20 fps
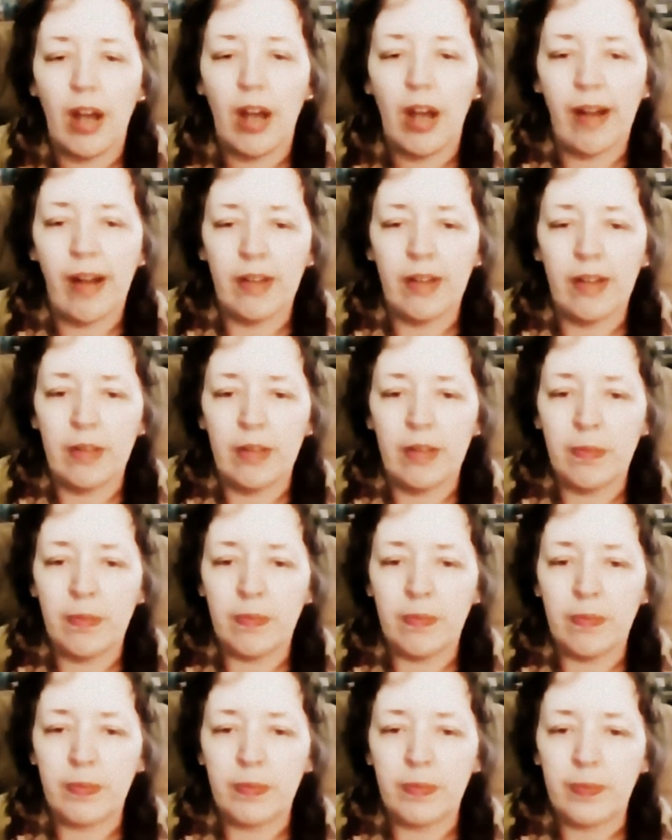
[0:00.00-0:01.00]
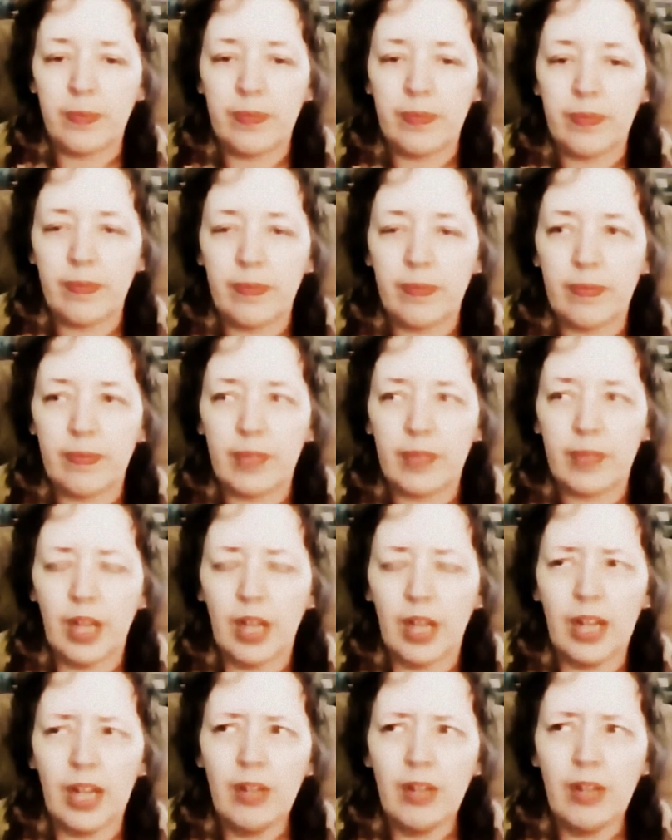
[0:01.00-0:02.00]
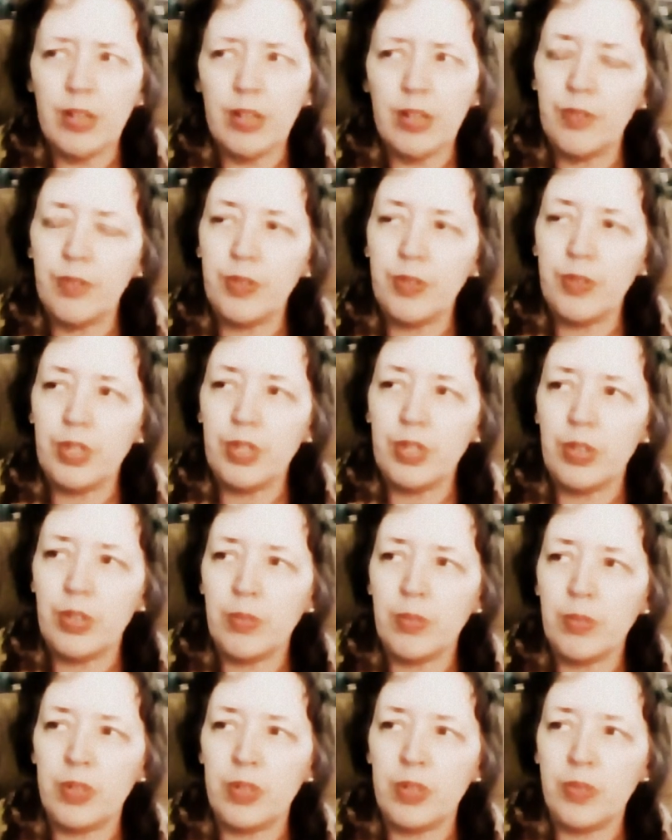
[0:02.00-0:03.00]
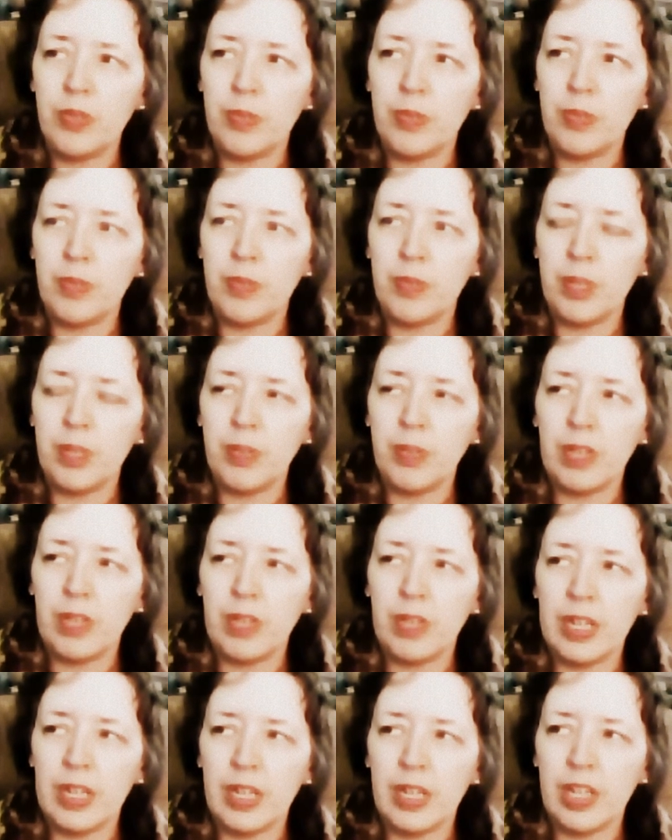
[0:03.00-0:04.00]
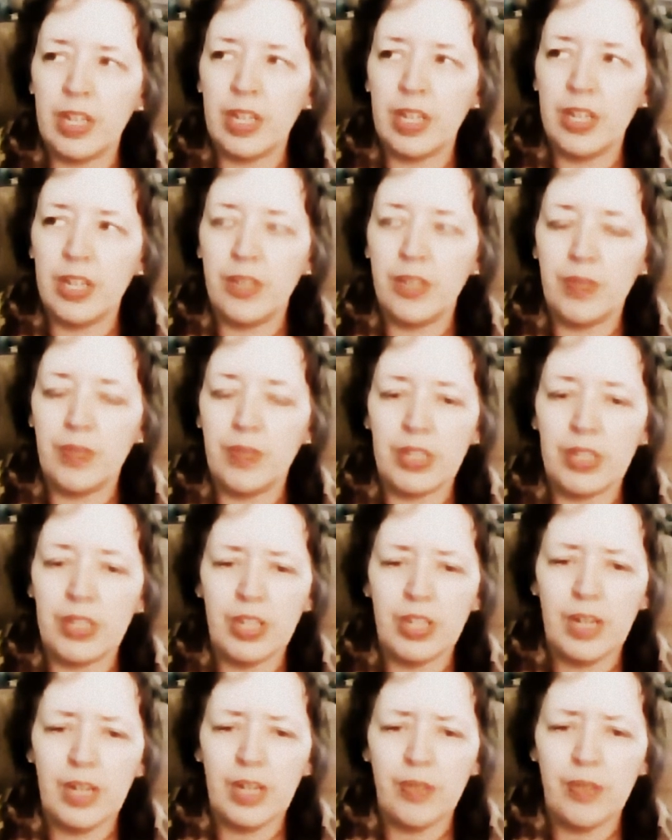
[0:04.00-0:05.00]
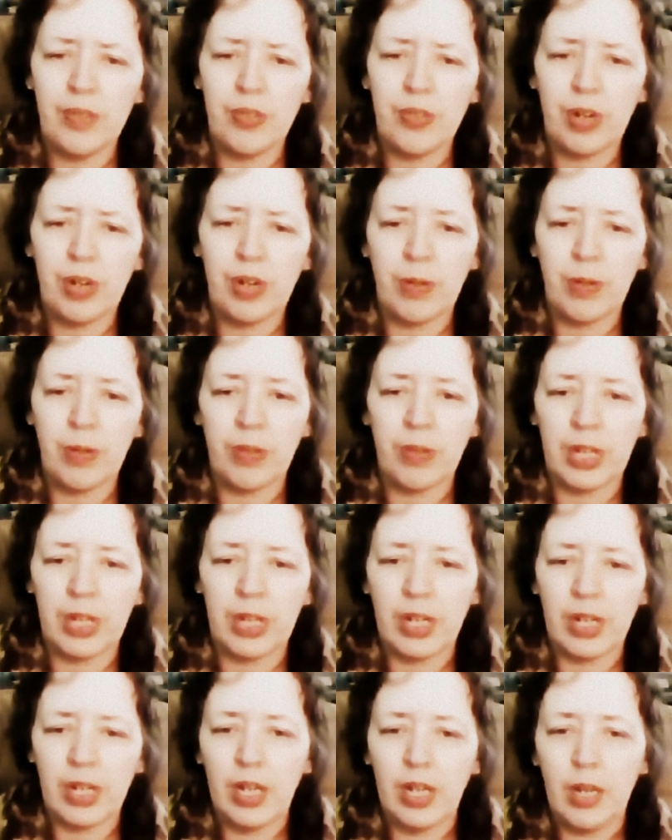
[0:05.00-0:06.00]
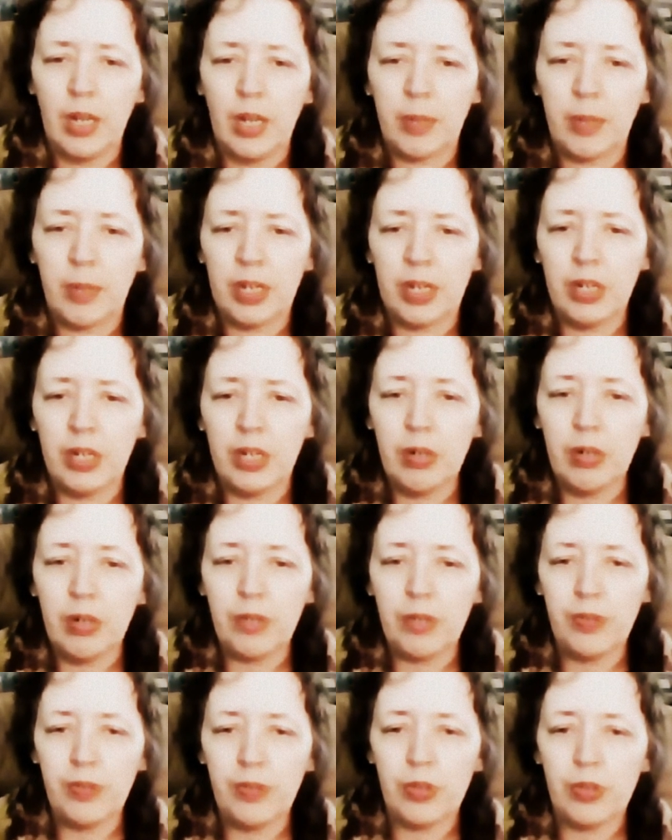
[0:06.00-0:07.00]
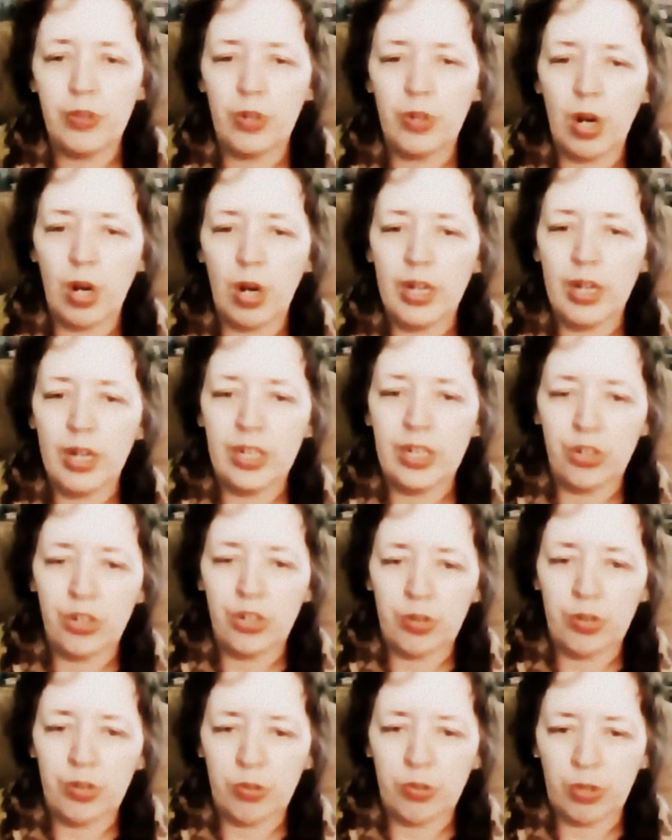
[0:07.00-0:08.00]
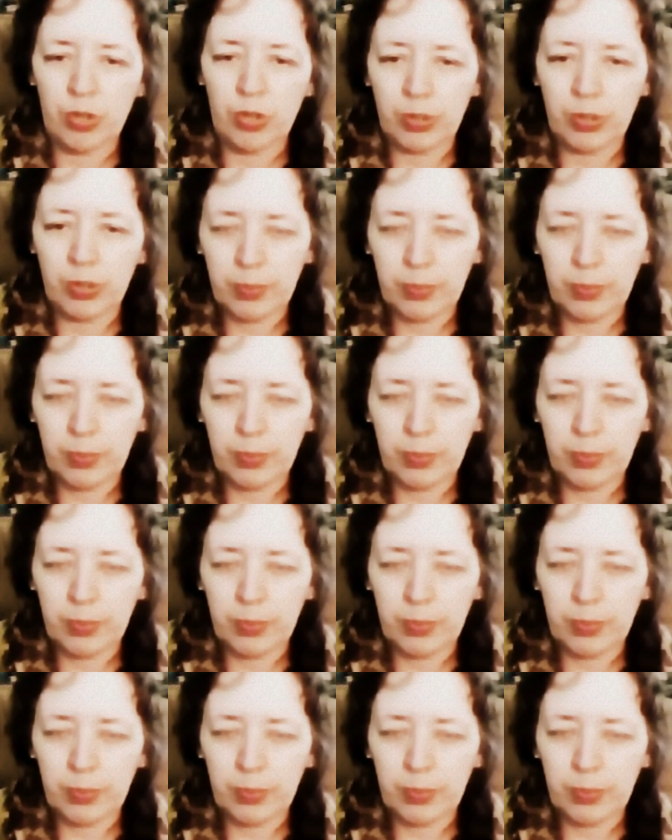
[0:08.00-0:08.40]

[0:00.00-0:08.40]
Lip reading: I don't know if you can do much with manipulating a kid's face. I'll have to try with that. But I know if you're drawing children,